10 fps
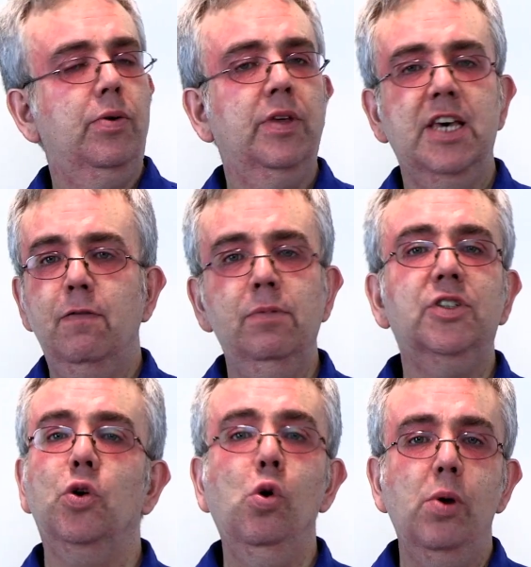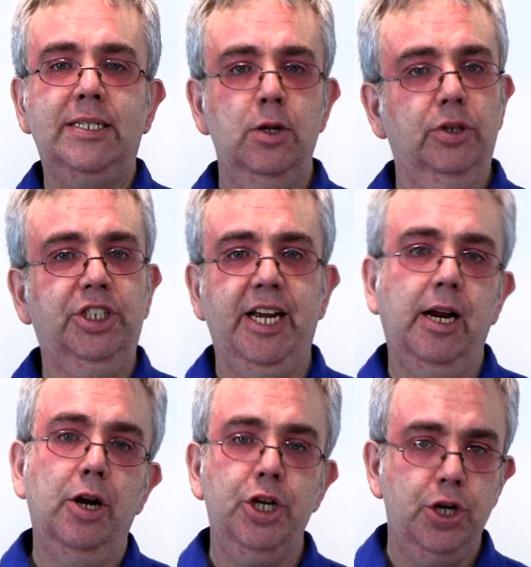the government's always
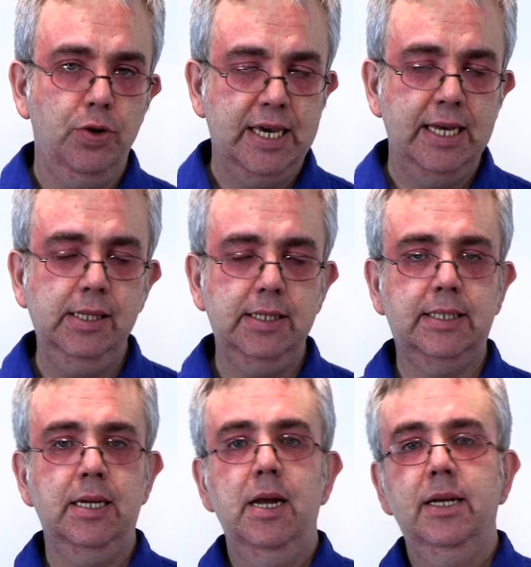launching new gilts.